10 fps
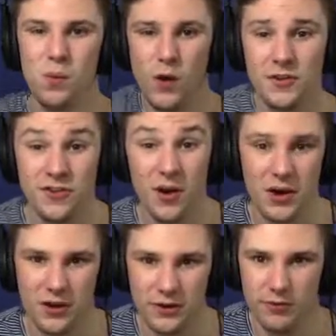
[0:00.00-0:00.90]
What's
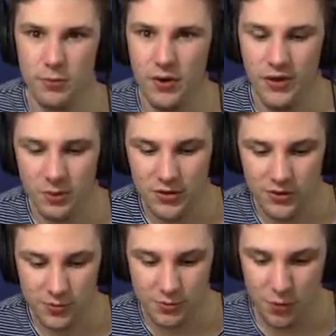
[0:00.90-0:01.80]
going on, everybody? I'm
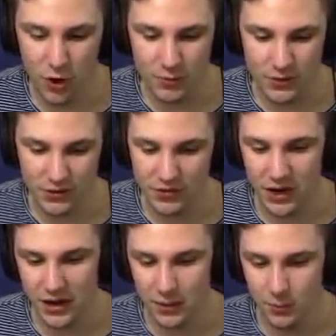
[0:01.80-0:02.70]
YouTube's
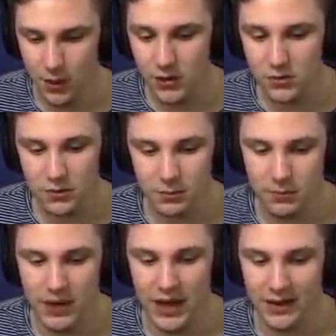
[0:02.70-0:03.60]
popeyJN, and welcome
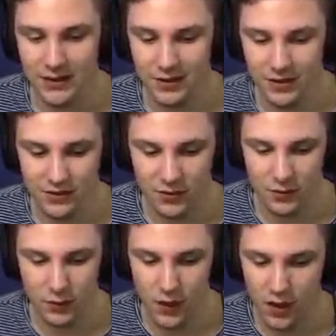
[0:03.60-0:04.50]
back just... to
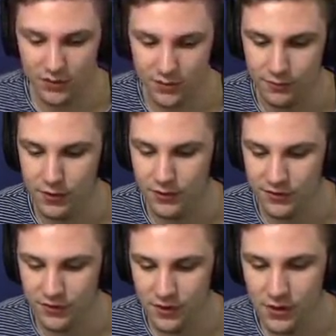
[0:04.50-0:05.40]
The Last of
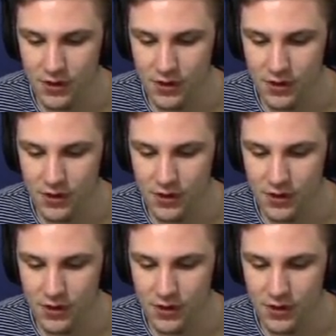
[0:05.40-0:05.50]
Us.